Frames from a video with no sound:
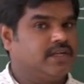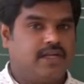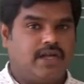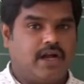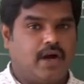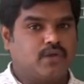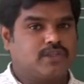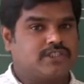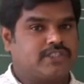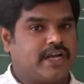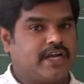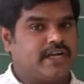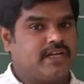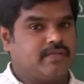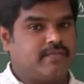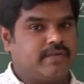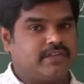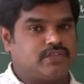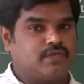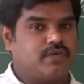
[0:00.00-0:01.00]
Outstanding
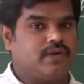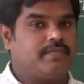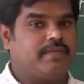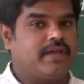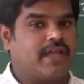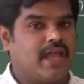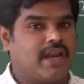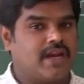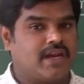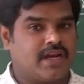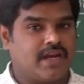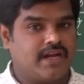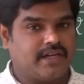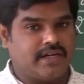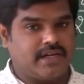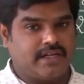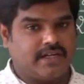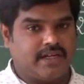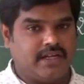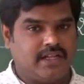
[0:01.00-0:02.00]
months will be
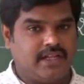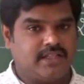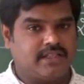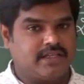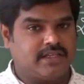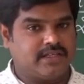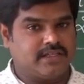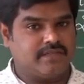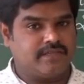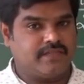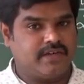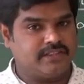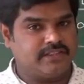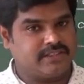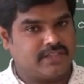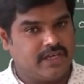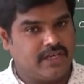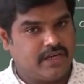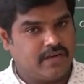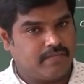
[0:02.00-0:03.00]
calculated till 31st
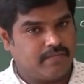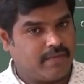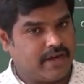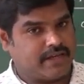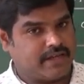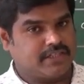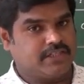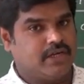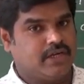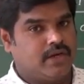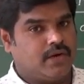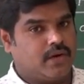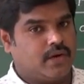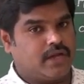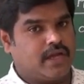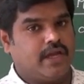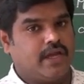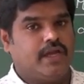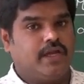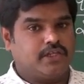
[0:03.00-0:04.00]
March.
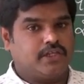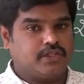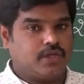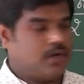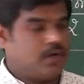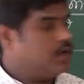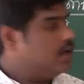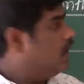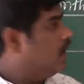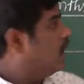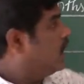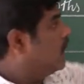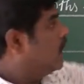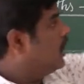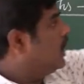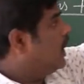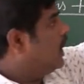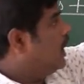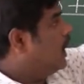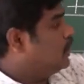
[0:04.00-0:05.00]
Okay. So,
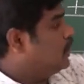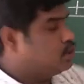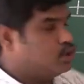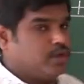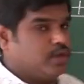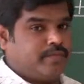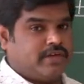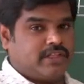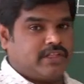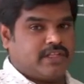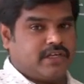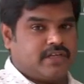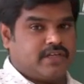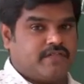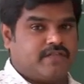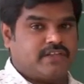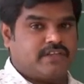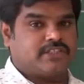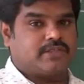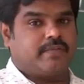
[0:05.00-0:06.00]
assuming
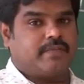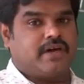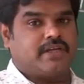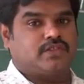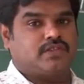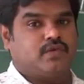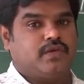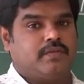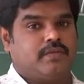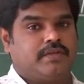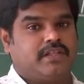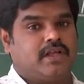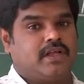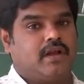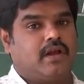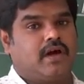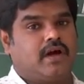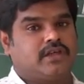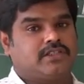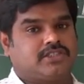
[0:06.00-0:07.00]
31st March will be the
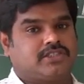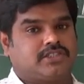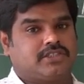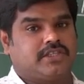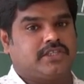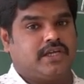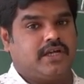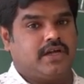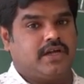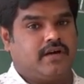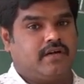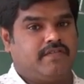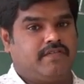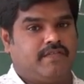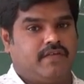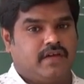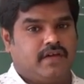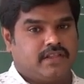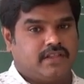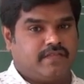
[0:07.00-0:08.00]
last day of
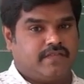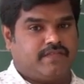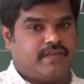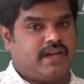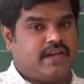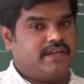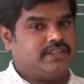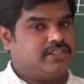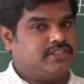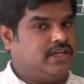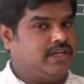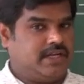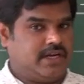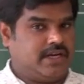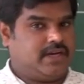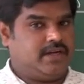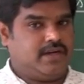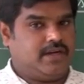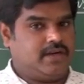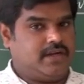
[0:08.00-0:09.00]
the financial year.
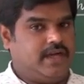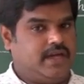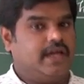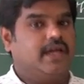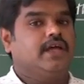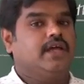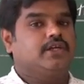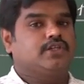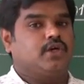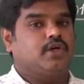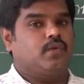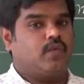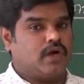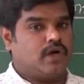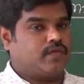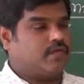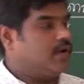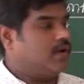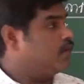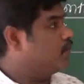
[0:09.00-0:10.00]
Okay. So,
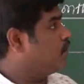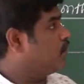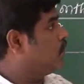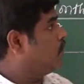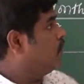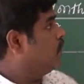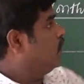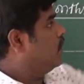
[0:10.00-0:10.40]
what we have to do?